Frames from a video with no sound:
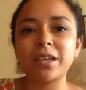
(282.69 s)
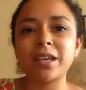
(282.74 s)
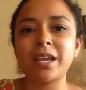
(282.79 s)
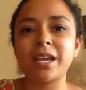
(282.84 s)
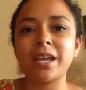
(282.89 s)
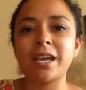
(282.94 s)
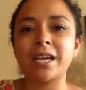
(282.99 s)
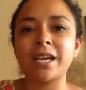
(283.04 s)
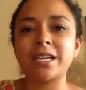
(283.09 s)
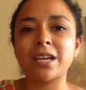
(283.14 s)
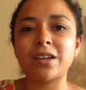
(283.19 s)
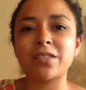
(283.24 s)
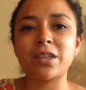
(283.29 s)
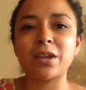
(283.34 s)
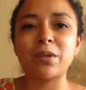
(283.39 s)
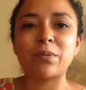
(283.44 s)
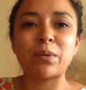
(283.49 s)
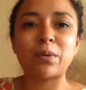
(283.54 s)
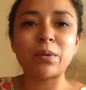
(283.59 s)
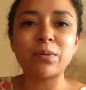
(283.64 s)
And
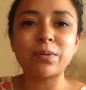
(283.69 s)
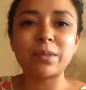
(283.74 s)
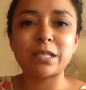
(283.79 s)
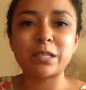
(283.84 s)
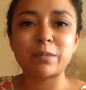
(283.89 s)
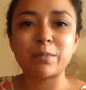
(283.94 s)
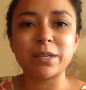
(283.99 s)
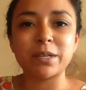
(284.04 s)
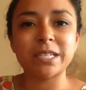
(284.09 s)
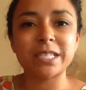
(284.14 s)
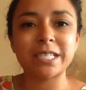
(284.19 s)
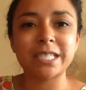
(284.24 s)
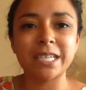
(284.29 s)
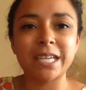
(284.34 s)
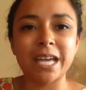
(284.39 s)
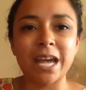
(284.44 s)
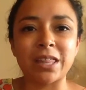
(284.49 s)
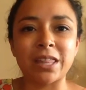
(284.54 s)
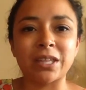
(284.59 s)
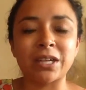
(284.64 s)
they wrote this book
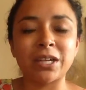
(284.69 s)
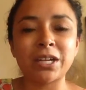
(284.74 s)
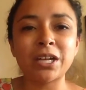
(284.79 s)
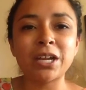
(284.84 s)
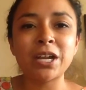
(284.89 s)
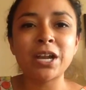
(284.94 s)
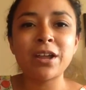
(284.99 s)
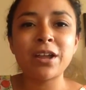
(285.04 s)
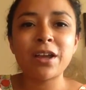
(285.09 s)
together